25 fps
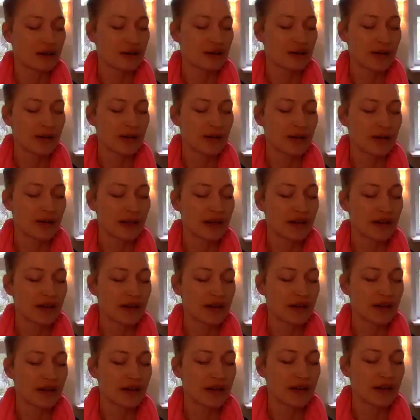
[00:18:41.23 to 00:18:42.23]
Making it
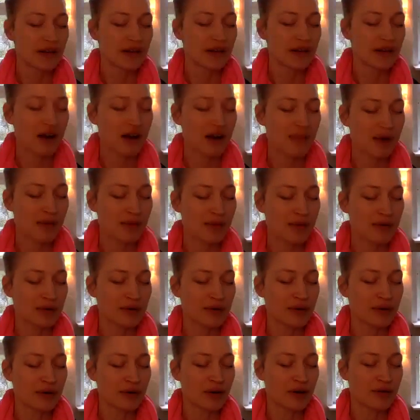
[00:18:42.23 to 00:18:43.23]
not come up,
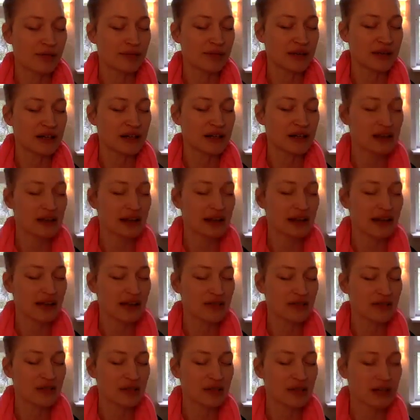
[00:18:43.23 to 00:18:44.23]
not be
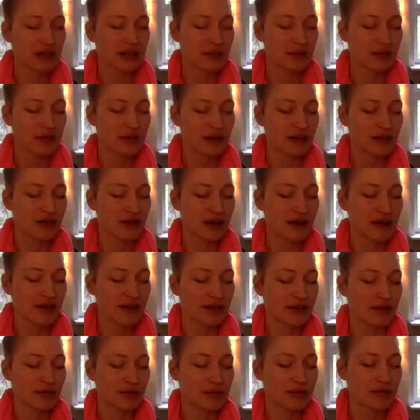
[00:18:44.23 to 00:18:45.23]
electric, but rather
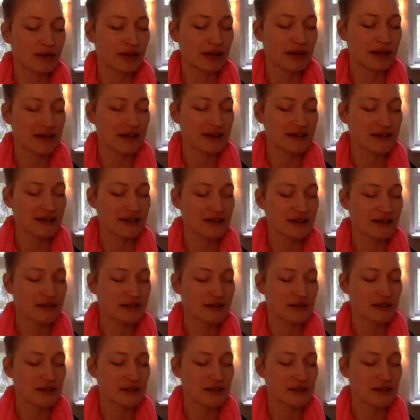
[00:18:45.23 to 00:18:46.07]
suppressed.